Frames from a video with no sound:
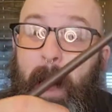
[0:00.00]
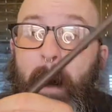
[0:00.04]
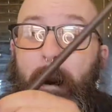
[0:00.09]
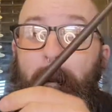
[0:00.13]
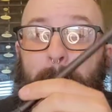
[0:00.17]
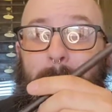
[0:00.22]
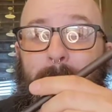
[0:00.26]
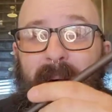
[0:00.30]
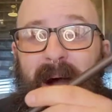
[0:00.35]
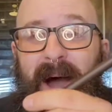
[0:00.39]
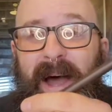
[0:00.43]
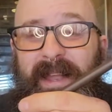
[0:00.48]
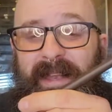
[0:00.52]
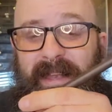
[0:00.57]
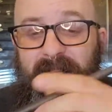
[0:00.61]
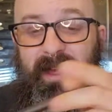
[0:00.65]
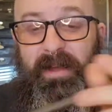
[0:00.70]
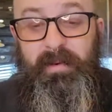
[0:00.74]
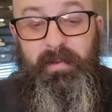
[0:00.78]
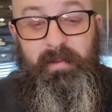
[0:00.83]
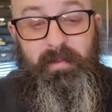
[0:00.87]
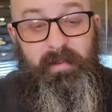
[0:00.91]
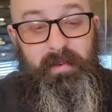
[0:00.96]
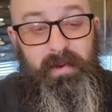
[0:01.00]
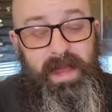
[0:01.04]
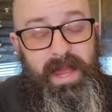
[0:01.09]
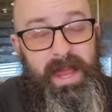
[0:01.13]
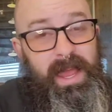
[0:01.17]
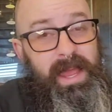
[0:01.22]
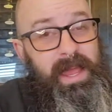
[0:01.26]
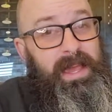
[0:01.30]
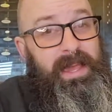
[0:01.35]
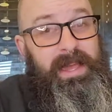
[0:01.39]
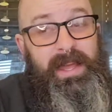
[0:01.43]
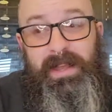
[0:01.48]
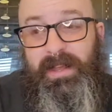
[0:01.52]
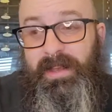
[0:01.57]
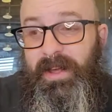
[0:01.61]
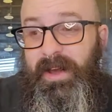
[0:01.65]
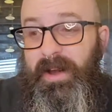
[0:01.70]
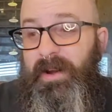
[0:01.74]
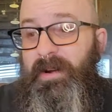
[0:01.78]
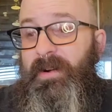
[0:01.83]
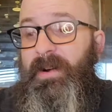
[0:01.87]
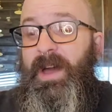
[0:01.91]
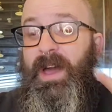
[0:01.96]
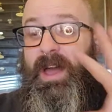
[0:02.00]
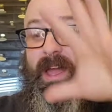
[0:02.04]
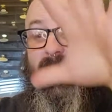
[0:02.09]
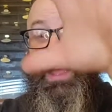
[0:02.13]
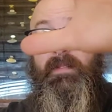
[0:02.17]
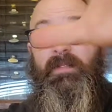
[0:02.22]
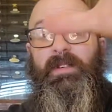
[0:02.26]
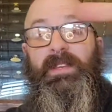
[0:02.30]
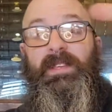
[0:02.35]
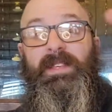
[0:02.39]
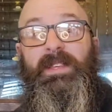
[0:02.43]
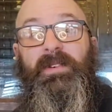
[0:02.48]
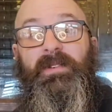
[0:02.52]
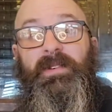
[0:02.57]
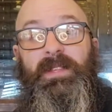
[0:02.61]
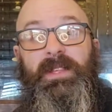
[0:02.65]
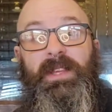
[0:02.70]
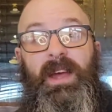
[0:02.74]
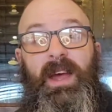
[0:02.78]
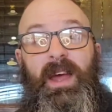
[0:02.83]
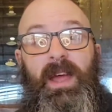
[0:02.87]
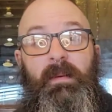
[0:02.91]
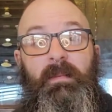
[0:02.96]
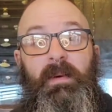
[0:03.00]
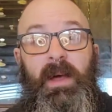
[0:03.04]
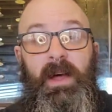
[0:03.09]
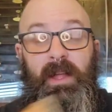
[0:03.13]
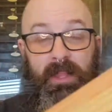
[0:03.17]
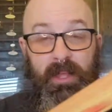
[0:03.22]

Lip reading: But we can know every single time